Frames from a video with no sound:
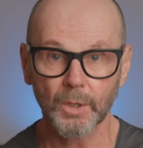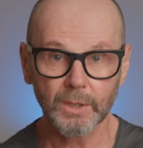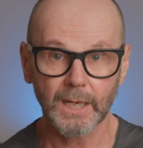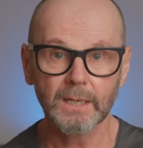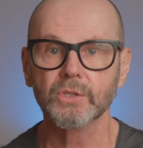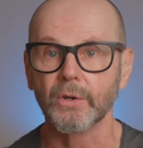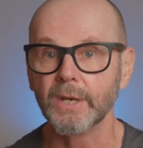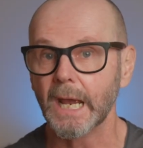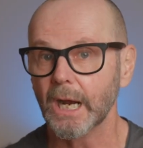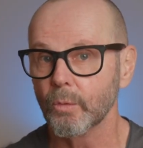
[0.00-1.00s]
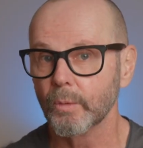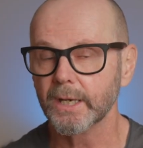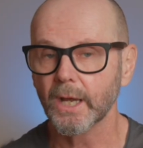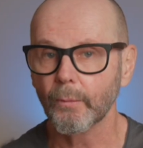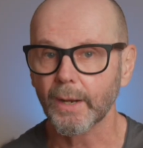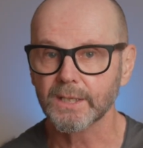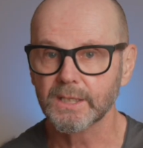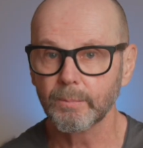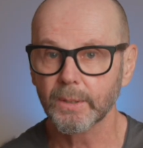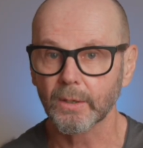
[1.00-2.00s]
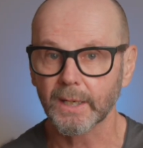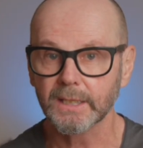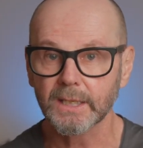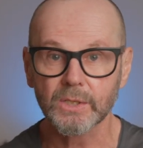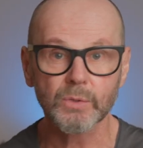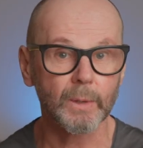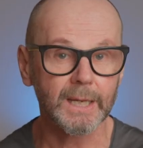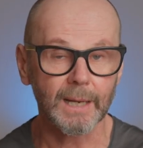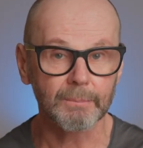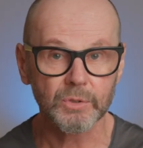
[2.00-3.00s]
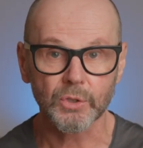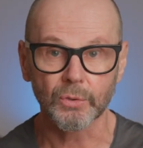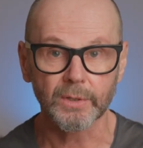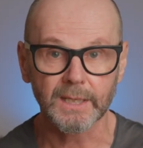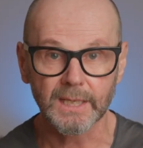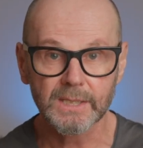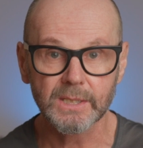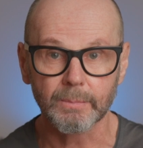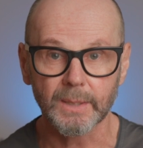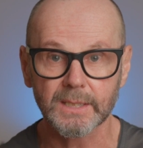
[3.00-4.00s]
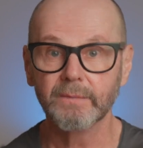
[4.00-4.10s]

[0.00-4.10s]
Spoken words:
Okay, so now we know our typical endings, we come to the easy bit.